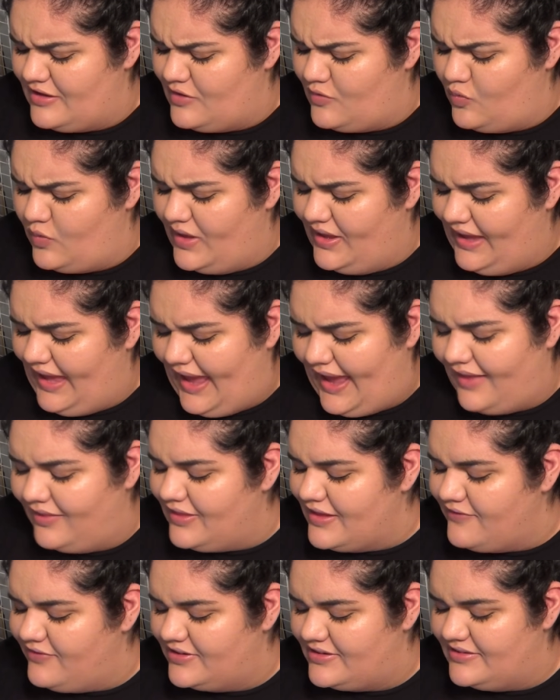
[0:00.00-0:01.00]
We can't
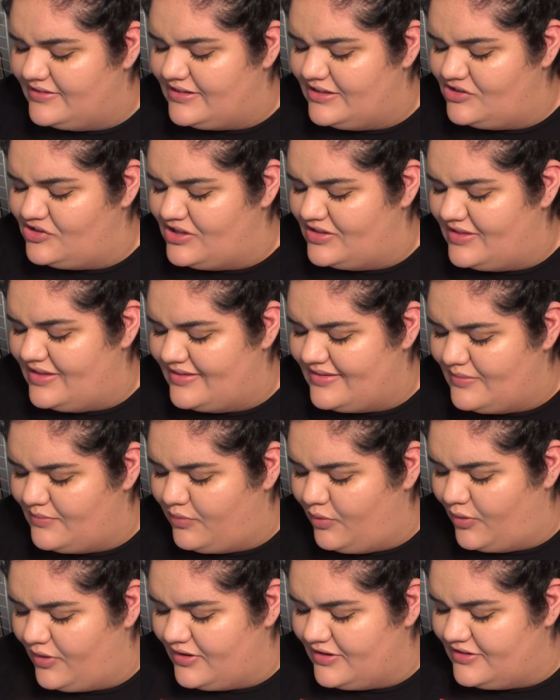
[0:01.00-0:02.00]
leave a decision this
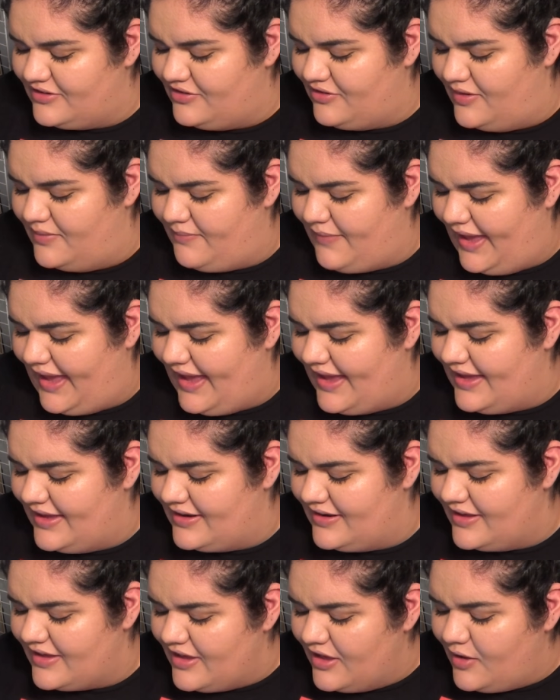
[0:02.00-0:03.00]
important to a
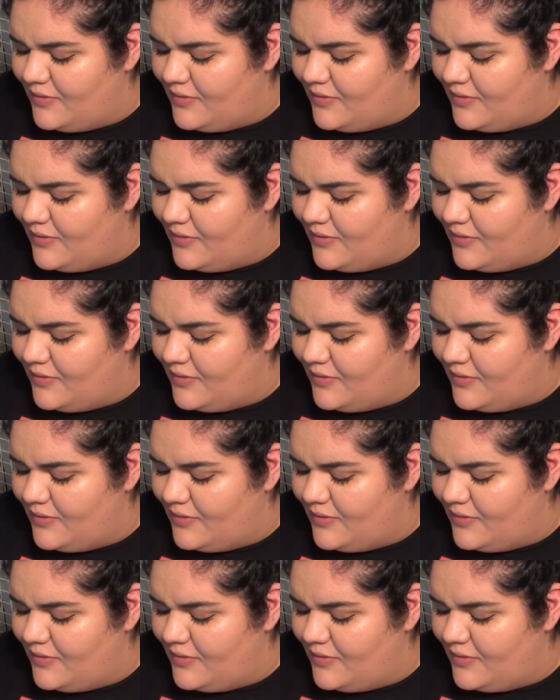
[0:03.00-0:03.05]
man.